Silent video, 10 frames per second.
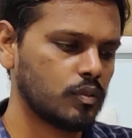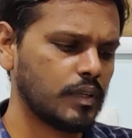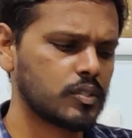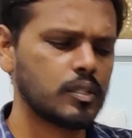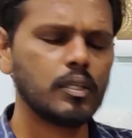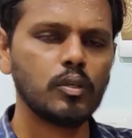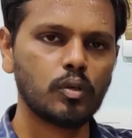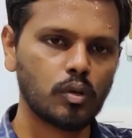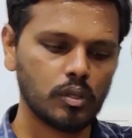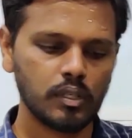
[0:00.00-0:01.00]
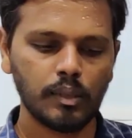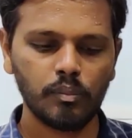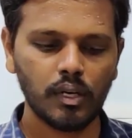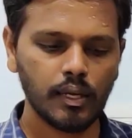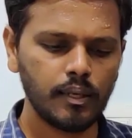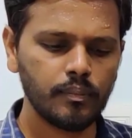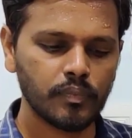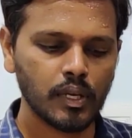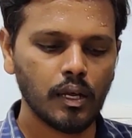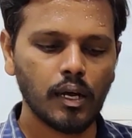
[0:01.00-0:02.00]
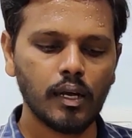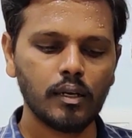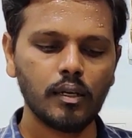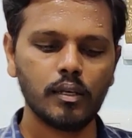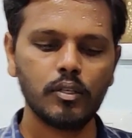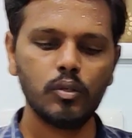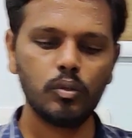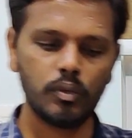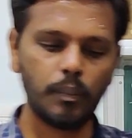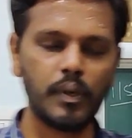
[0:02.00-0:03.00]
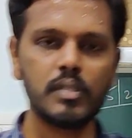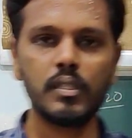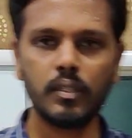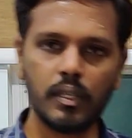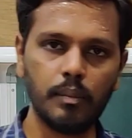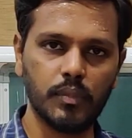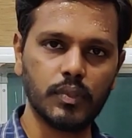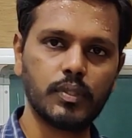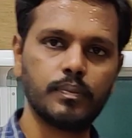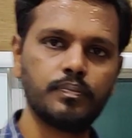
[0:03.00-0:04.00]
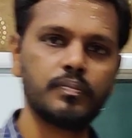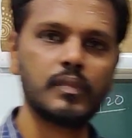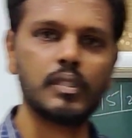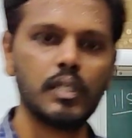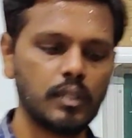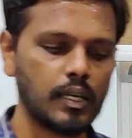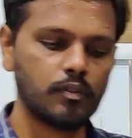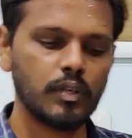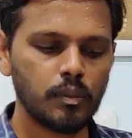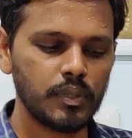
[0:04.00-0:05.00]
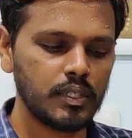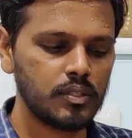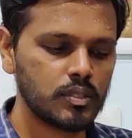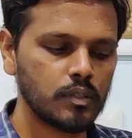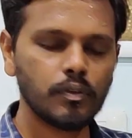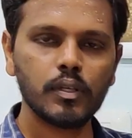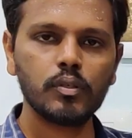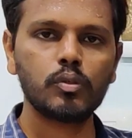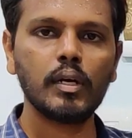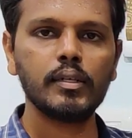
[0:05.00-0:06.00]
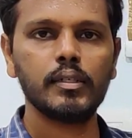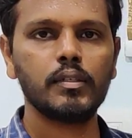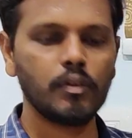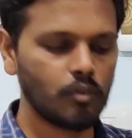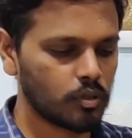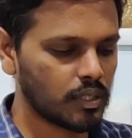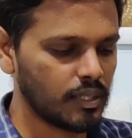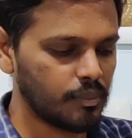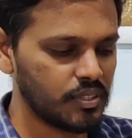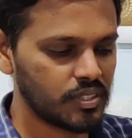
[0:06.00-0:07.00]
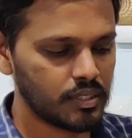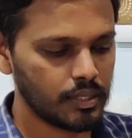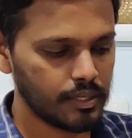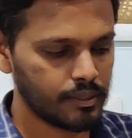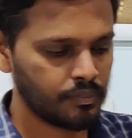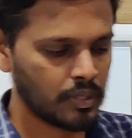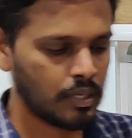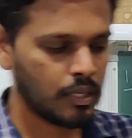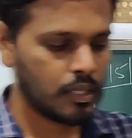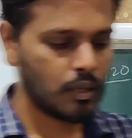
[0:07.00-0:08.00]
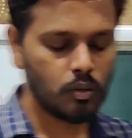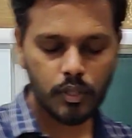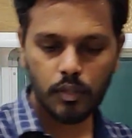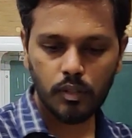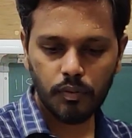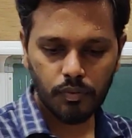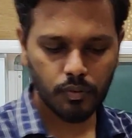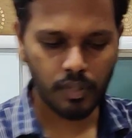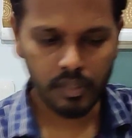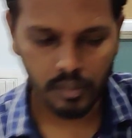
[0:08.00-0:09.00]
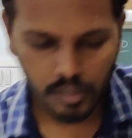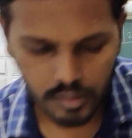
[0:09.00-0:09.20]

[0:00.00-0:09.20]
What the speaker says: So firstly you will draw the number line and you represent the numbers. Then that will be easier for you to identify what are ABC in that. Now look into the fifth one.